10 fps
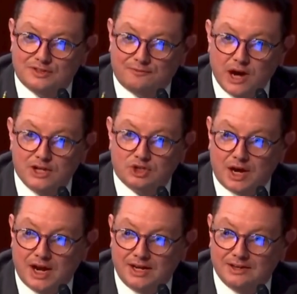freight
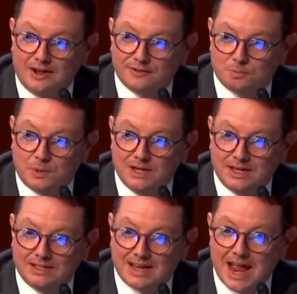train of
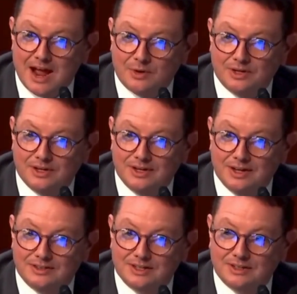spending down
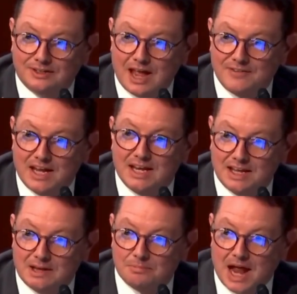to have any
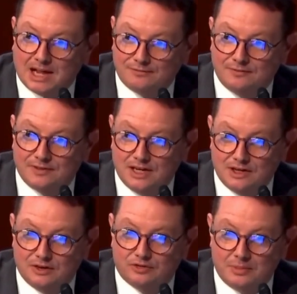impact 15
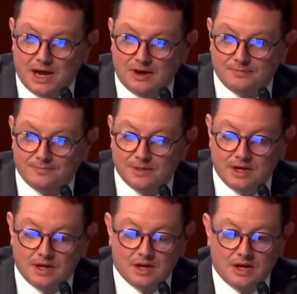years from now.
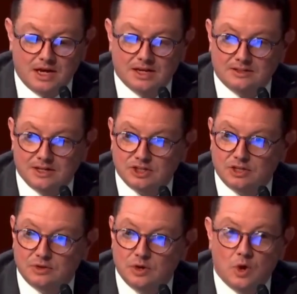In
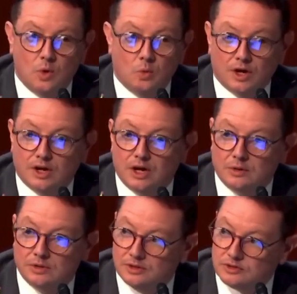addition,
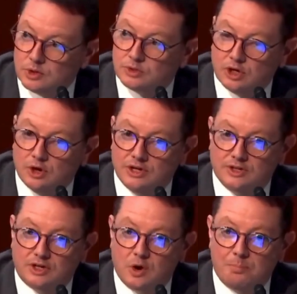the Social Security is
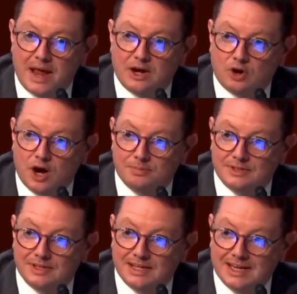going to go
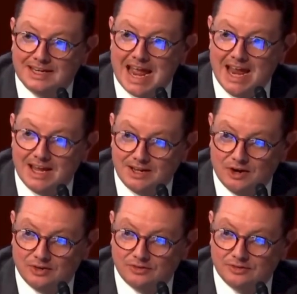bankrupt in 8
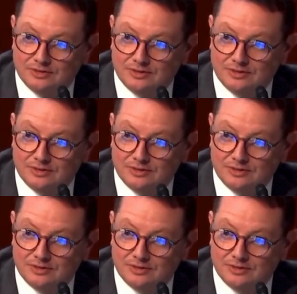years,